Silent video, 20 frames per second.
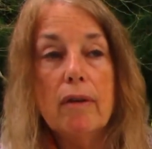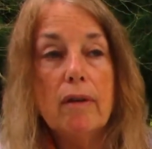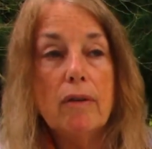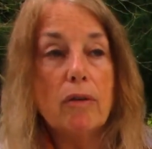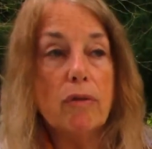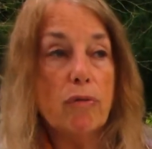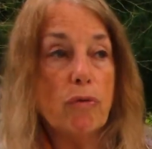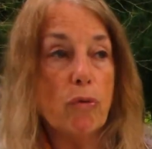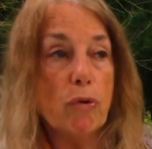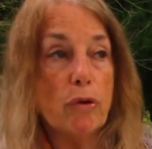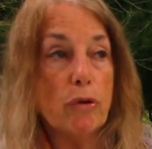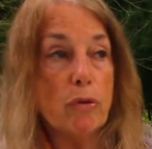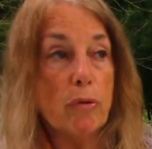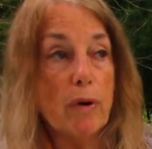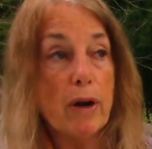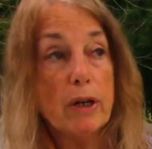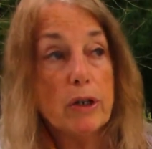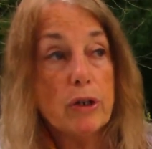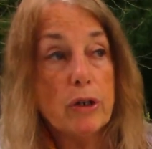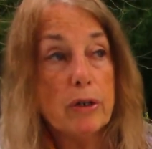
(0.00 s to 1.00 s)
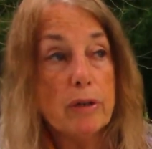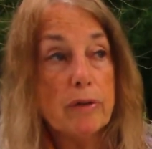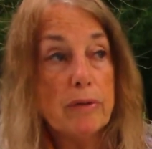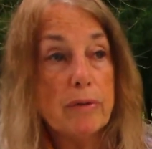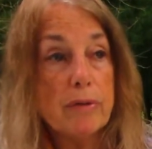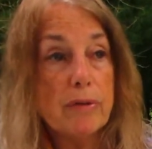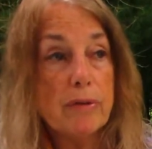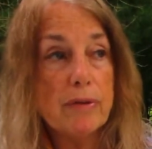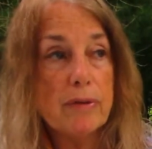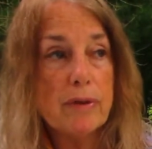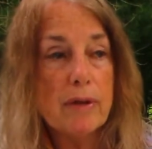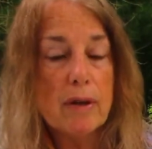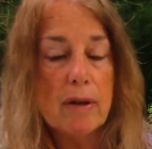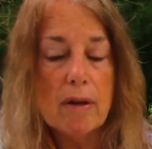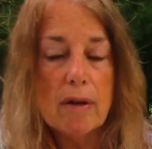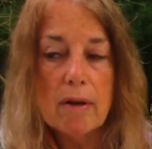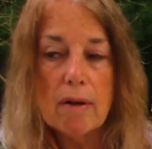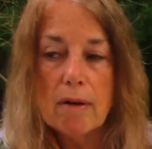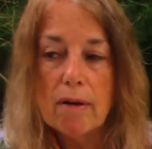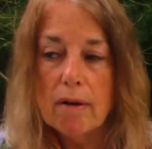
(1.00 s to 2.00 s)
the four directions.
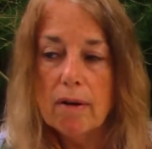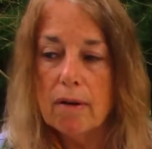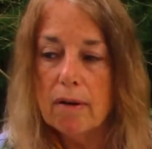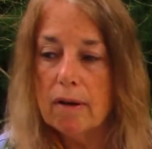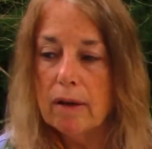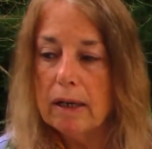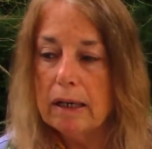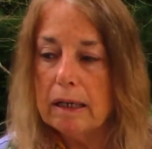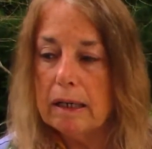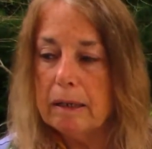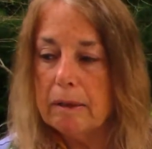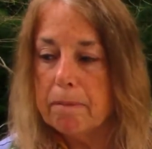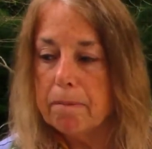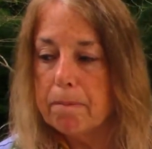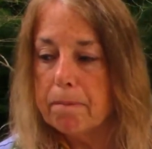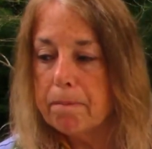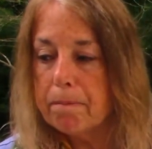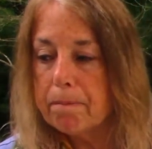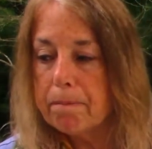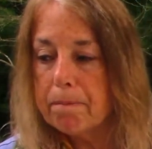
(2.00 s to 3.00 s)
Um,